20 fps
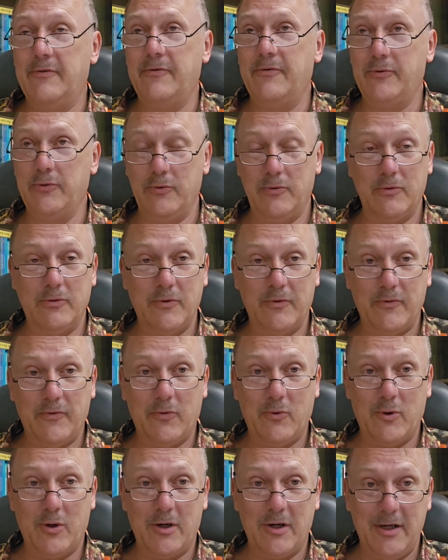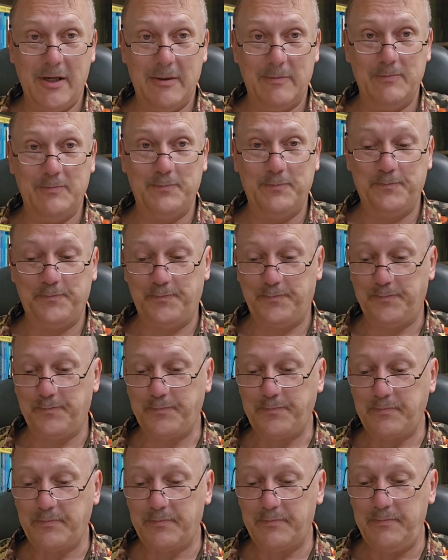food for him
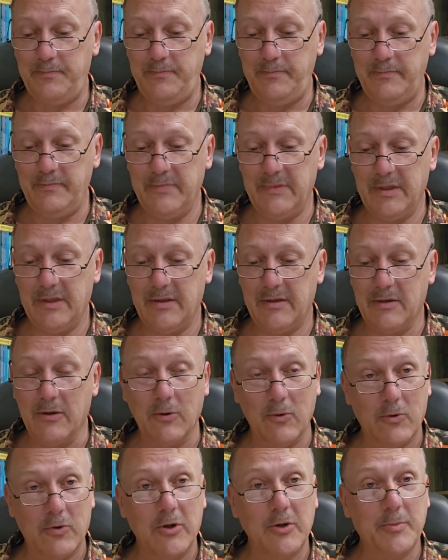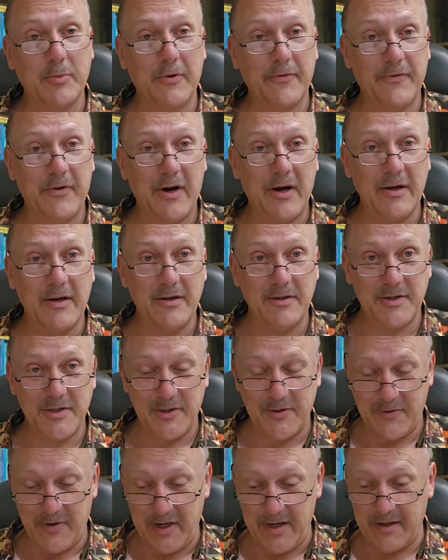the Lord provided
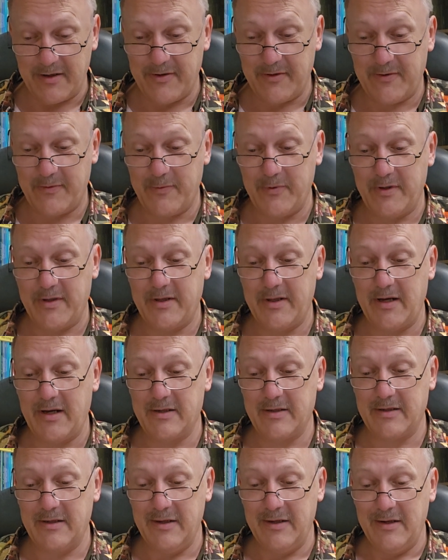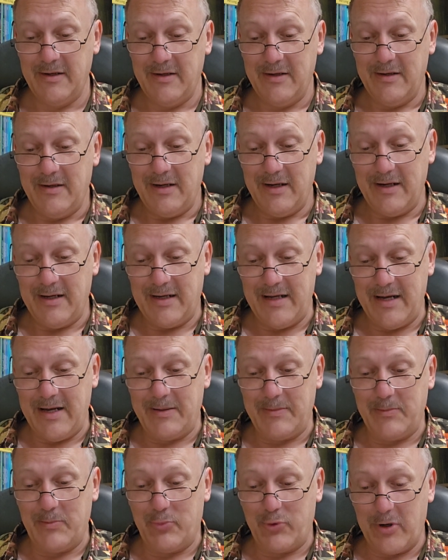strength with that,
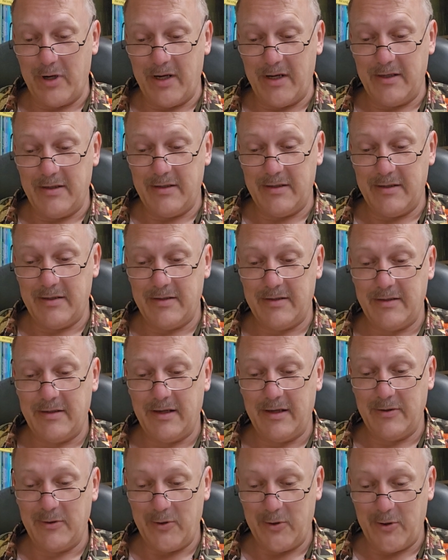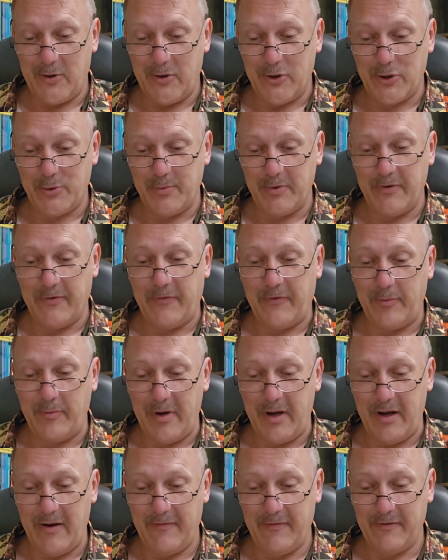again, bread and that nourishment from
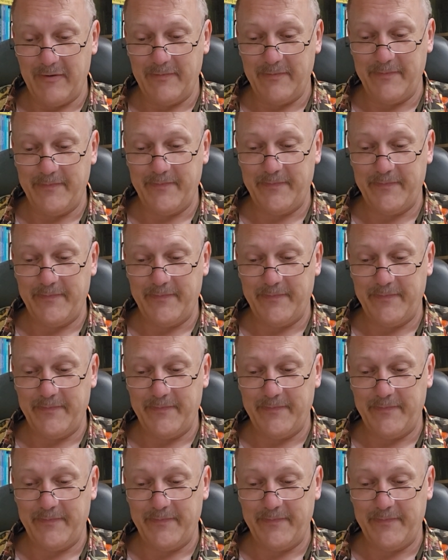heaven.